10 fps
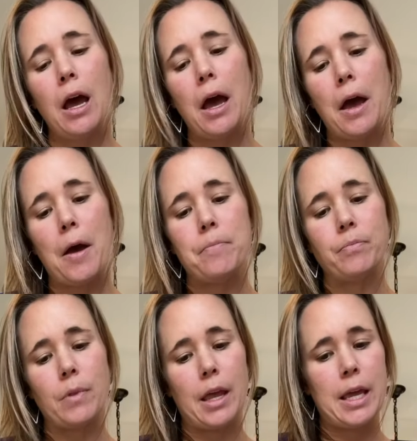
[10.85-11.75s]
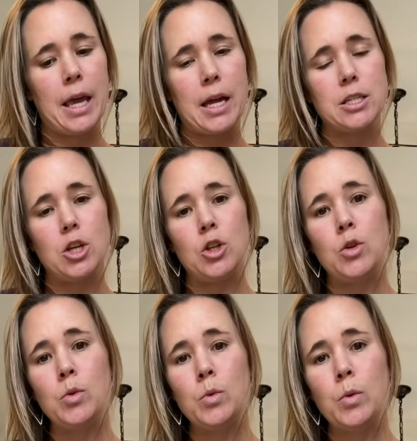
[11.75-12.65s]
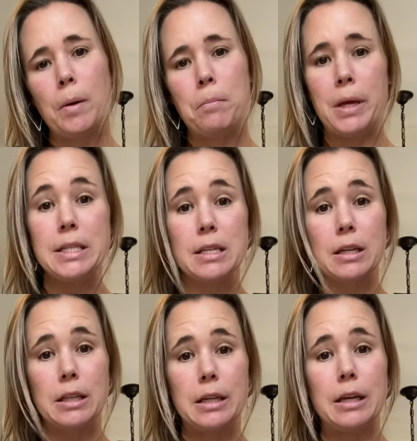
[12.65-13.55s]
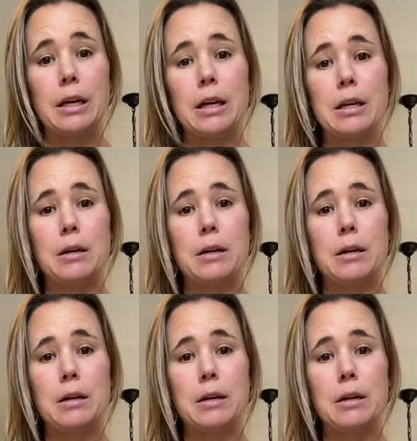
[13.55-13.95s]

Um, and you basically